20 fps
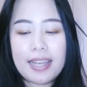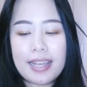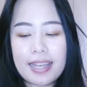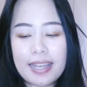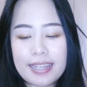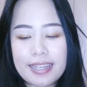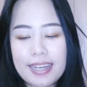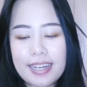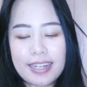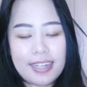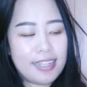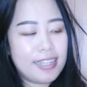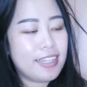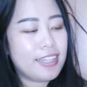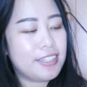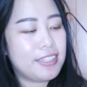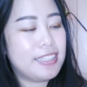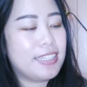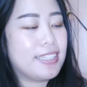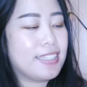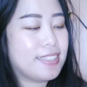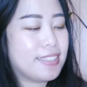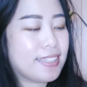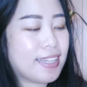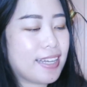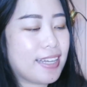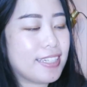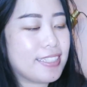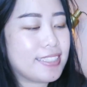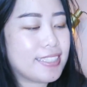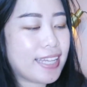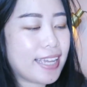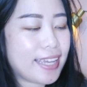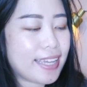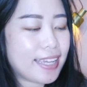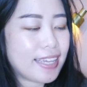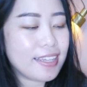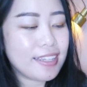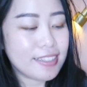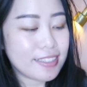I got it in a size
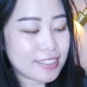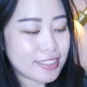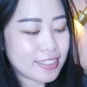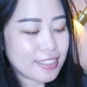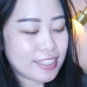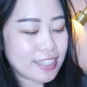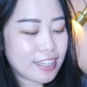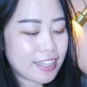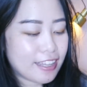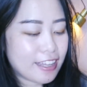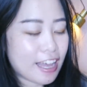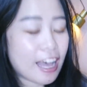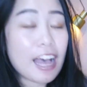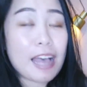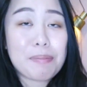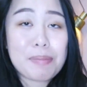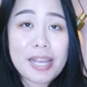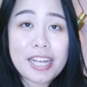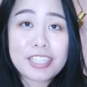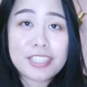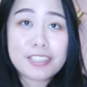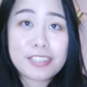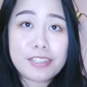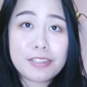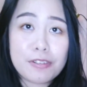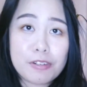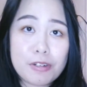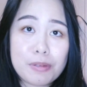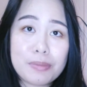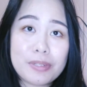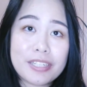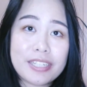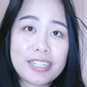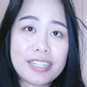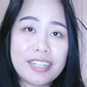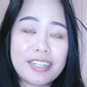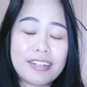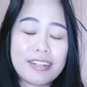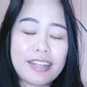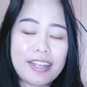8. I'm actually normally an